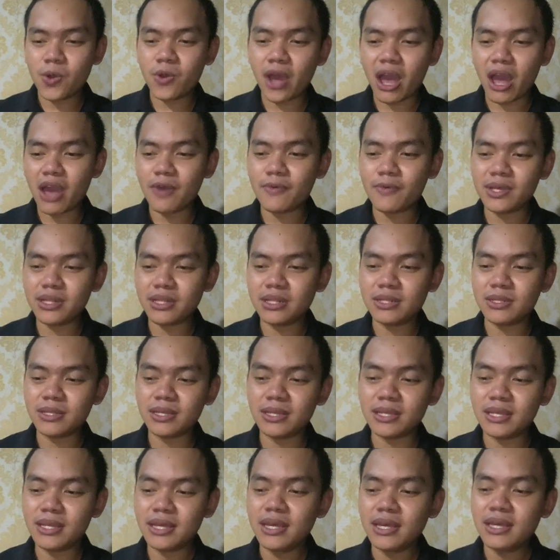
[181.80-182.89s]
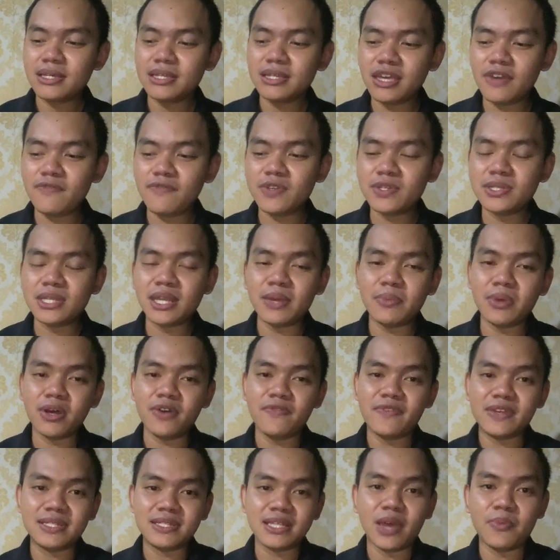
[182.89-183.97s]
I will give you some of
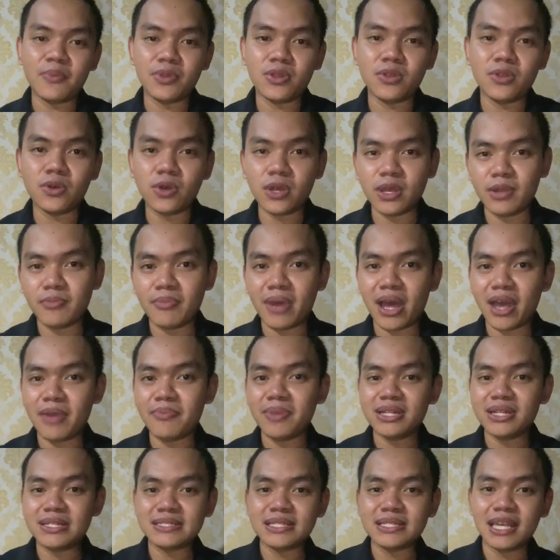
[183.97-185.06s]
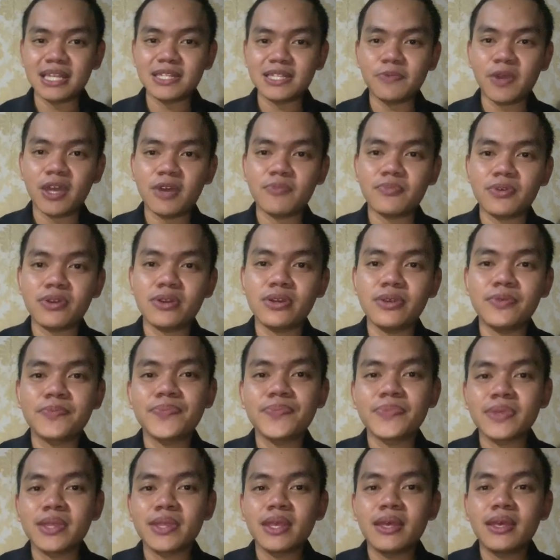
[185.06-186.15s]
example in my middle test paper.
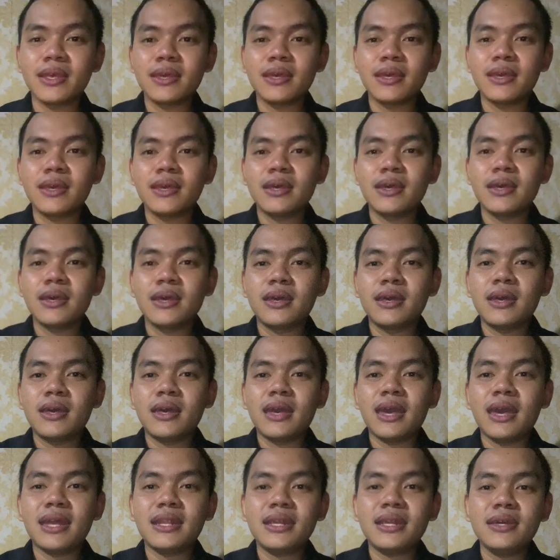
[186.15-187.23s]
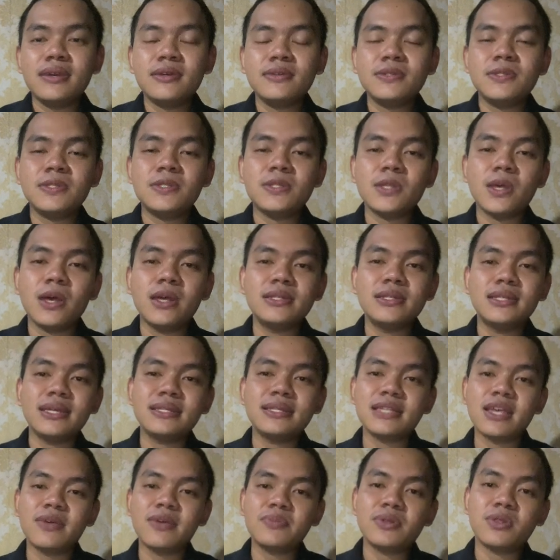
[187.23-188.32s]
And here's the
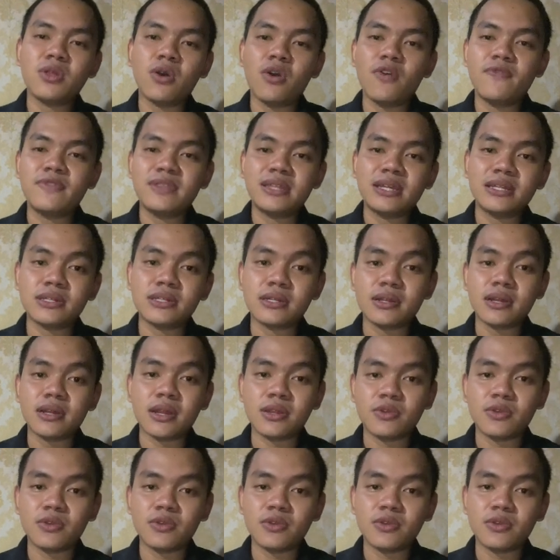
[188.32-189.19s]
example of literary